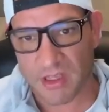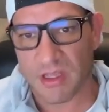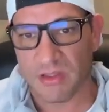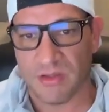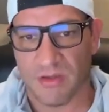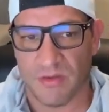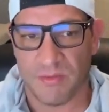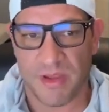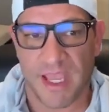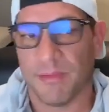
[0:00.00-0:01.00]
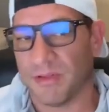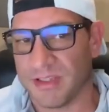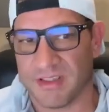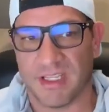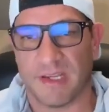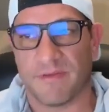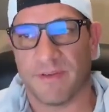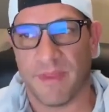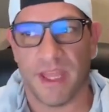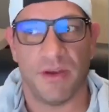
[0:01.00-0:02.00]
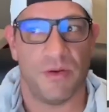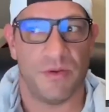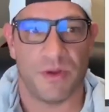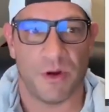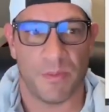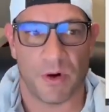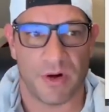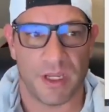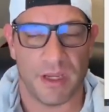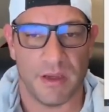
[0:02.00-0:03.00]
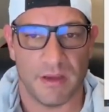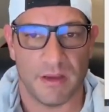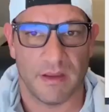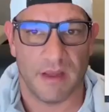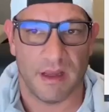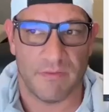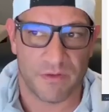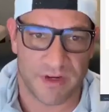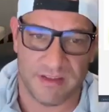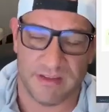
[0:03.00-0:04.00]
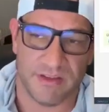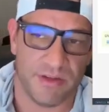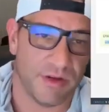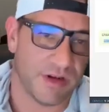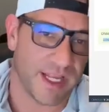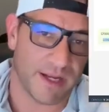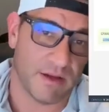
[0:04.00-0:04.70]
to be able to send from that new third party. For instance, you go to like